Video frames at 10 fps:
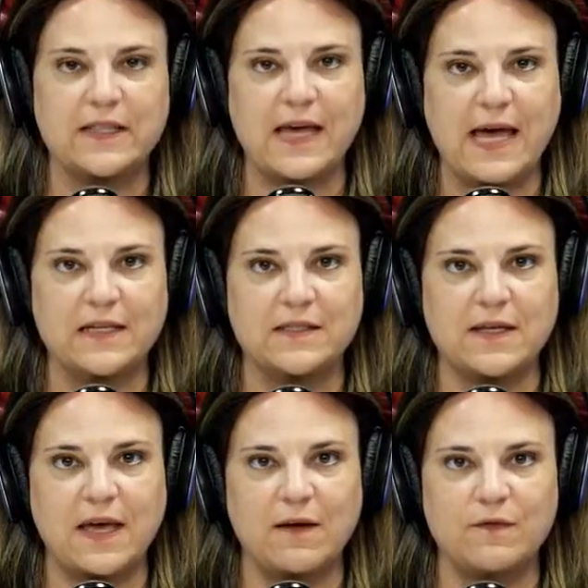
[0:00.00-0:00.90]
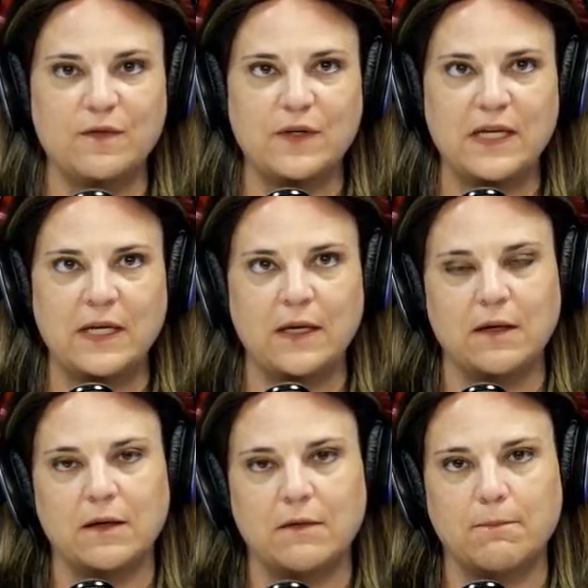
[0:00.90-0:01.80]
that every
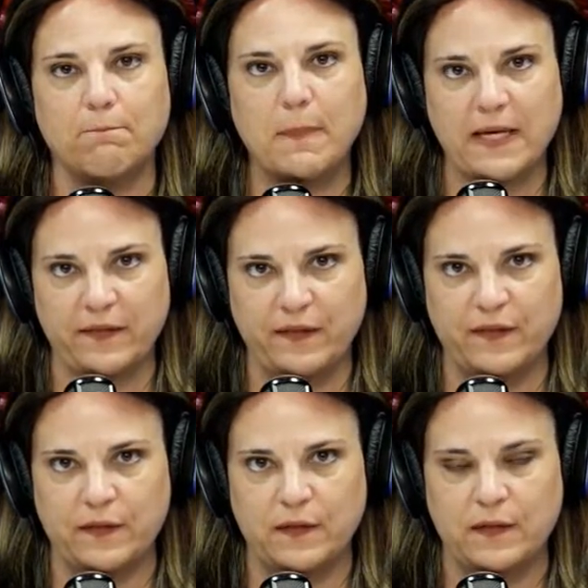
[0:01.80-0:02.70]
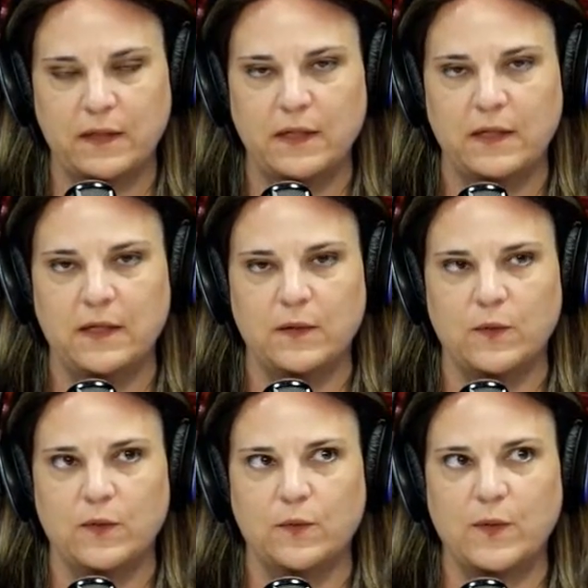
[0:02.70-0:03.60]
month,
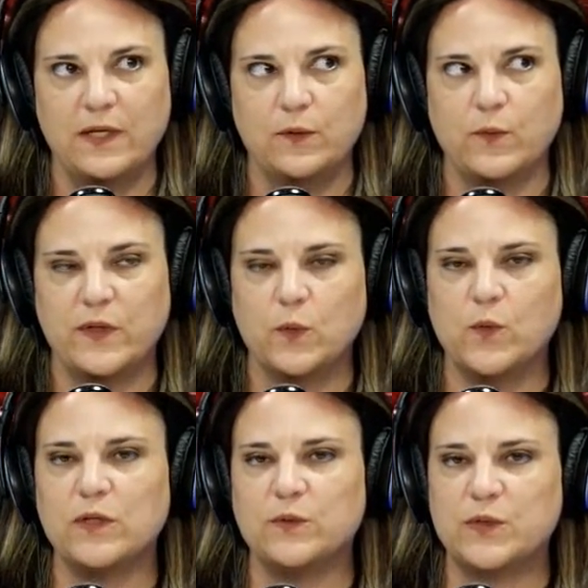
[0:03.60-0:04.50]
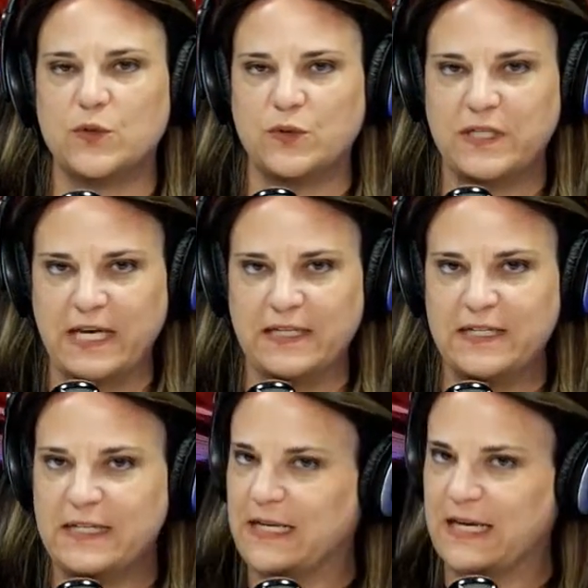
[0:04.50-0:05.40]
when the world was
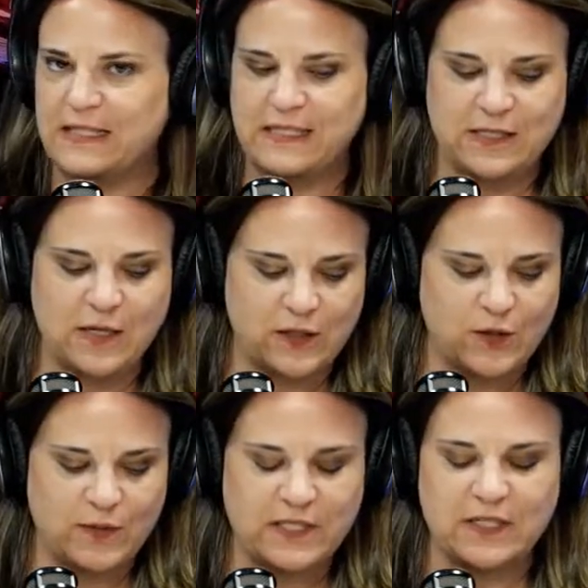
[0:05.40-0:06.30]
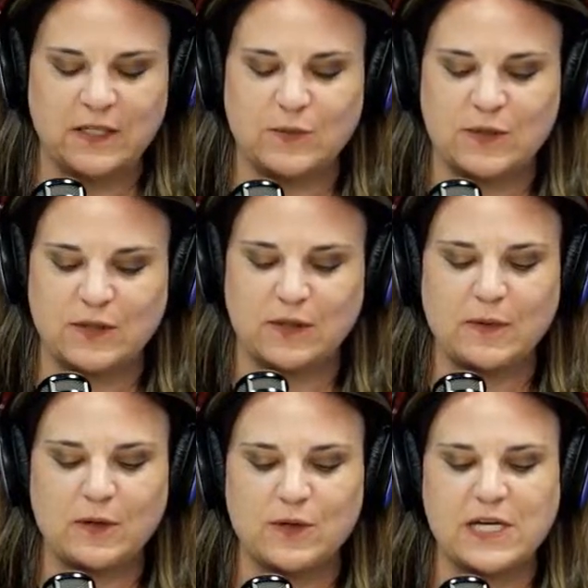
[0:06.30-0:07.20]
created, and again, it's not a coincidence, we're talking
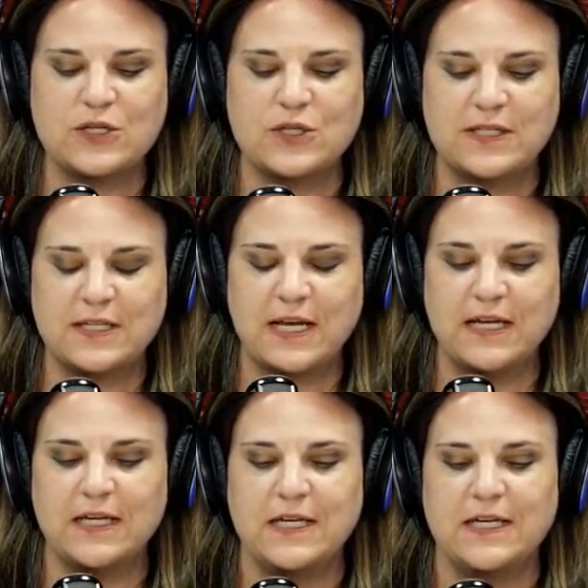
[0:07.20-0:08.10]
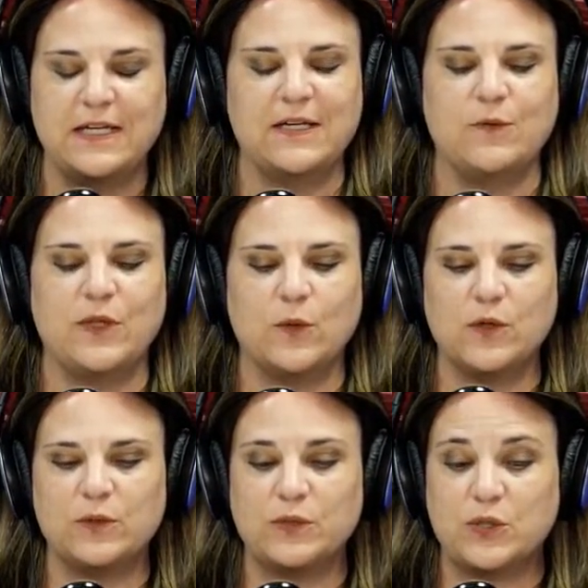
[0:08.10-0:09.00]
about creation today. When the
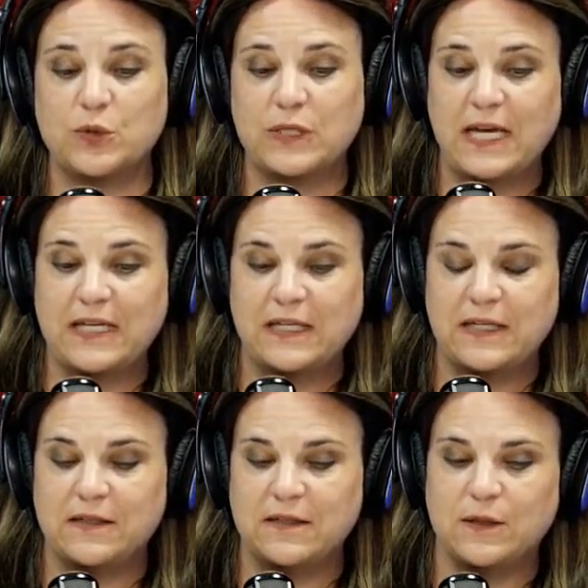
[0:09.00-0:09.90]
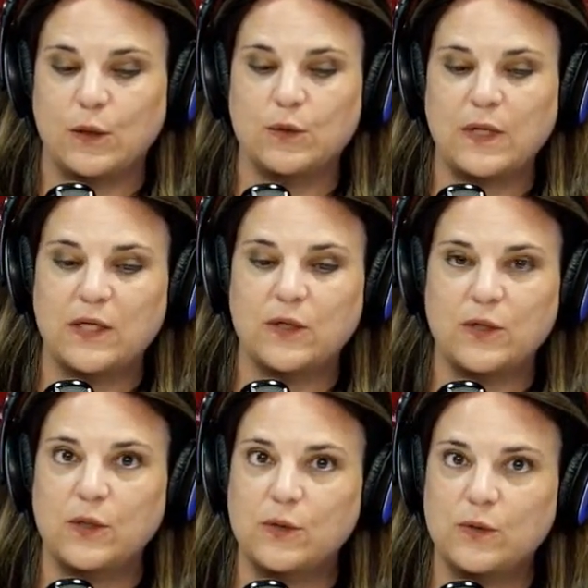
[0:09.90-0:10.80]
world was created, the Creator
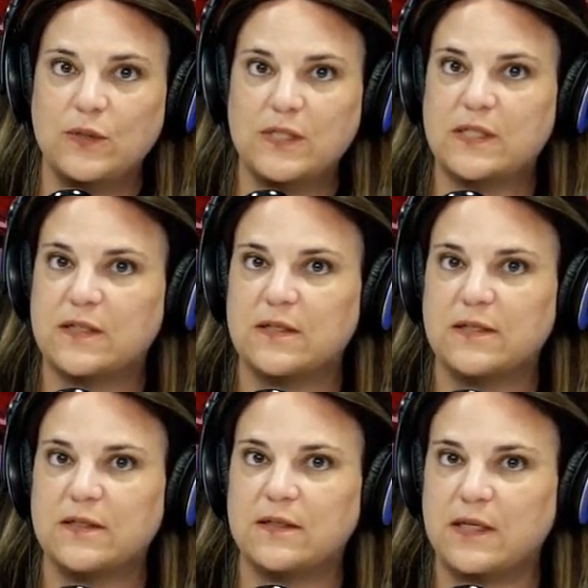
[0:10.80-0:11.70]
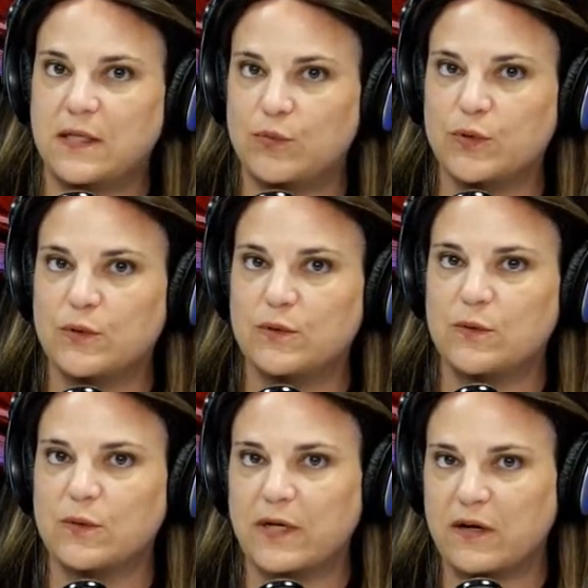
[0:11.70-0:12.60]
used the Hebrew
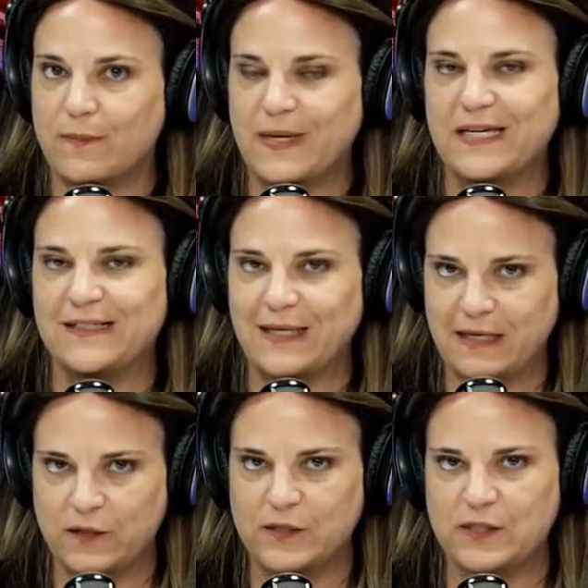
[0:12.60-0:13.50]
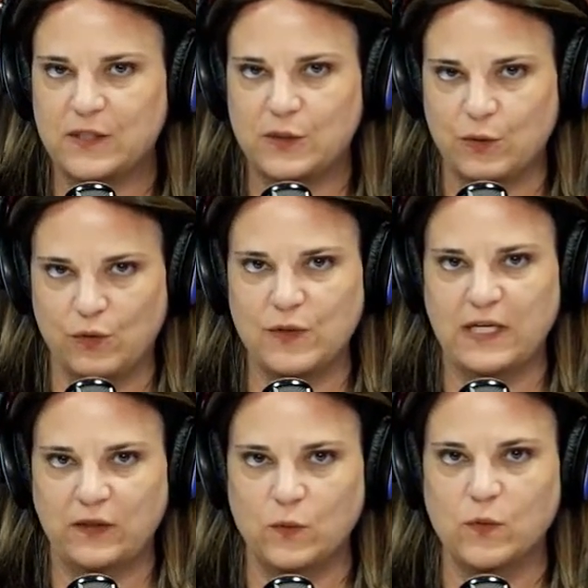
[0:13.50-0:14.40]
or Aramaic letters to
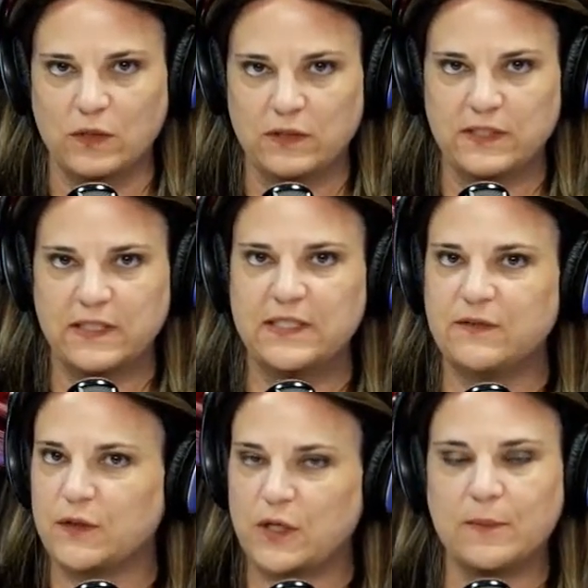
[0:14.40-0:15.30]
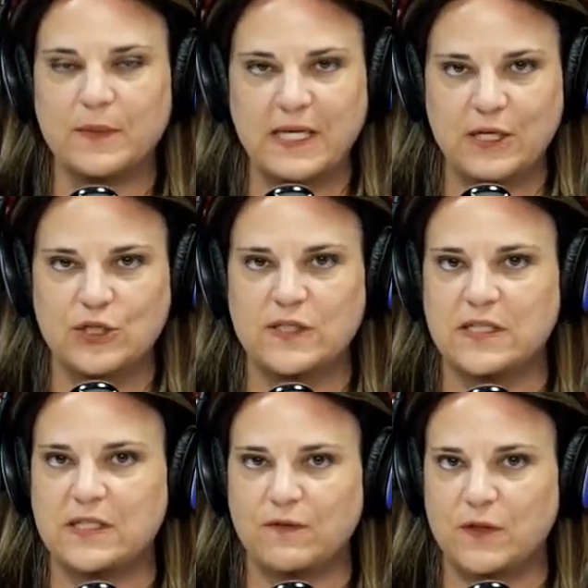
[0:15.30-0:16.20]
create the world in different combinations
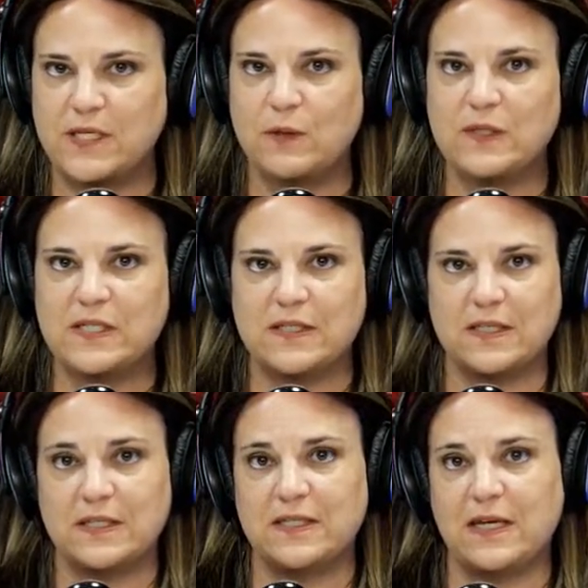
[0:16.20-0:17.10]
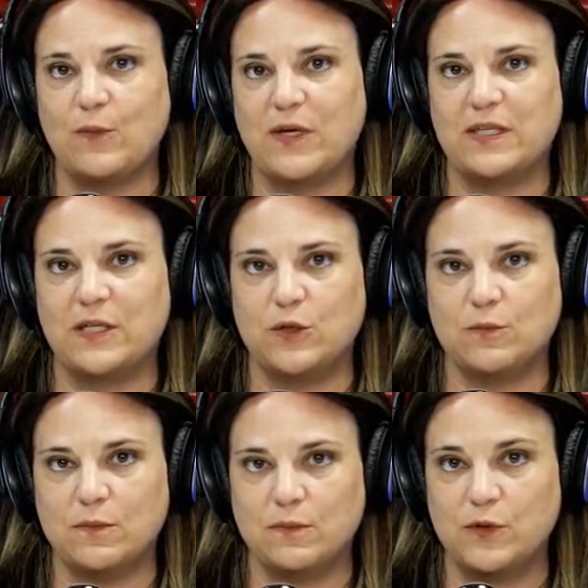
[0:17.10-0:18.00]
and different sequences, in the same way that
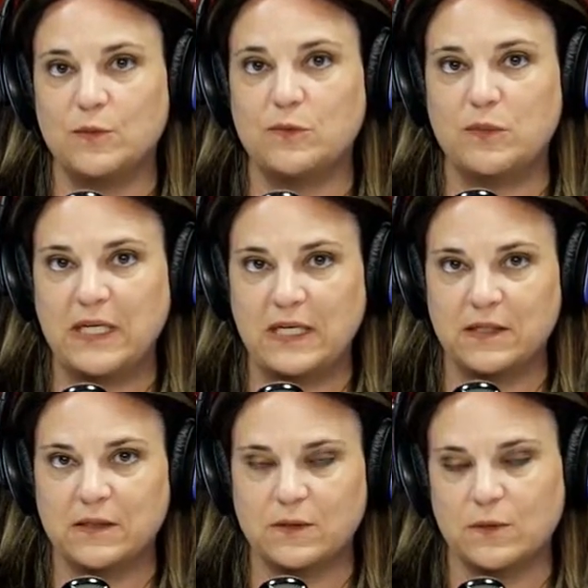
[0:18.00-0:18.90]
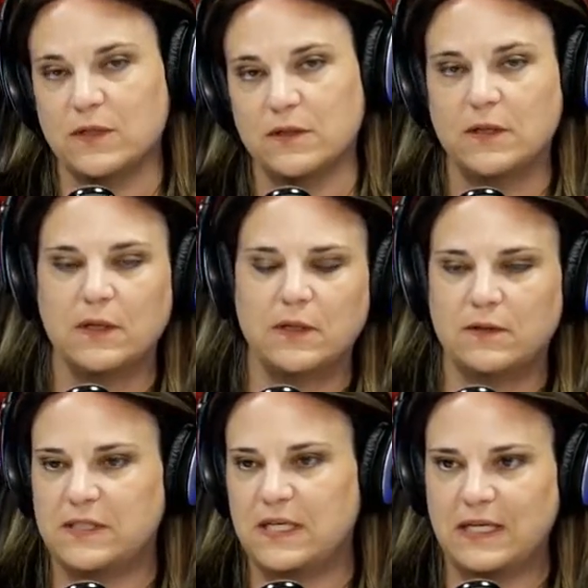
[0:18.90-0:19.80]
human beings, or
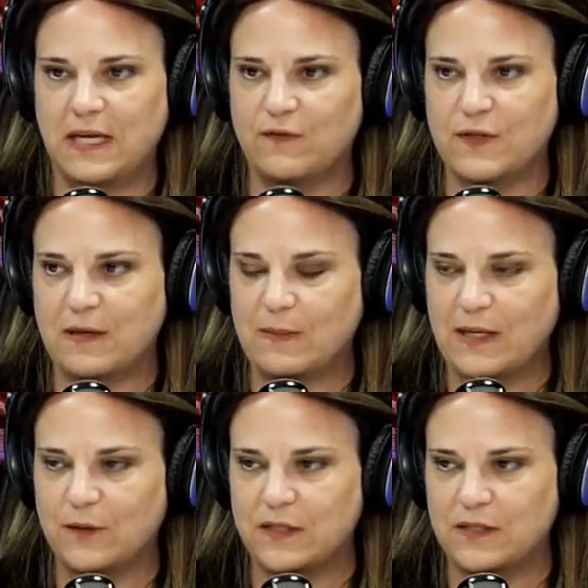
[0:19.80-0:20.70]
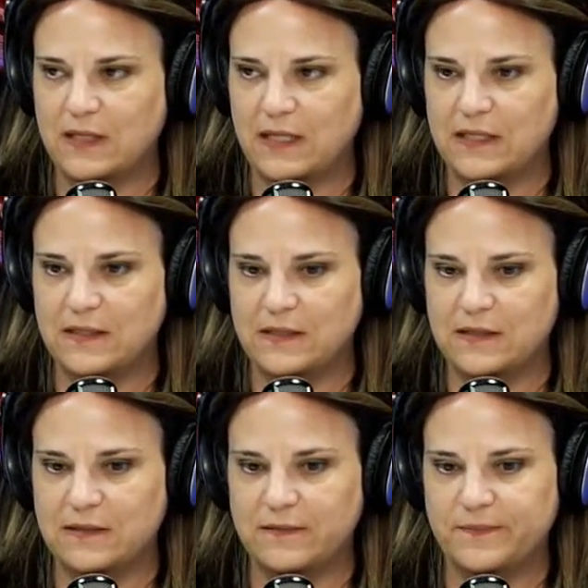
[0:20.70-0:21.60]
DNA for that matter,
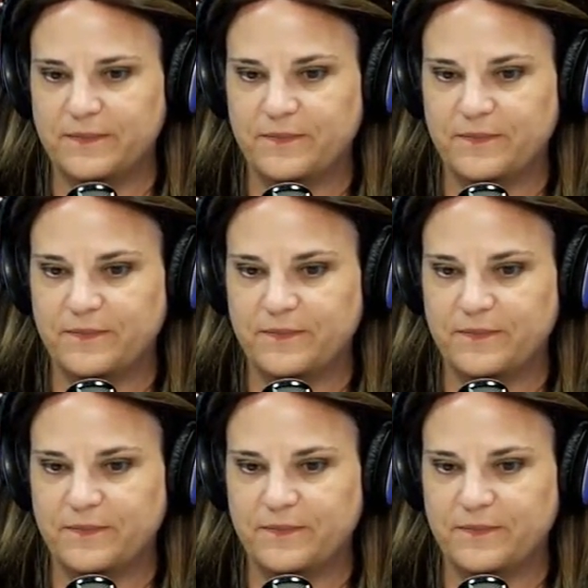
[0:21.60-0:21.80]
in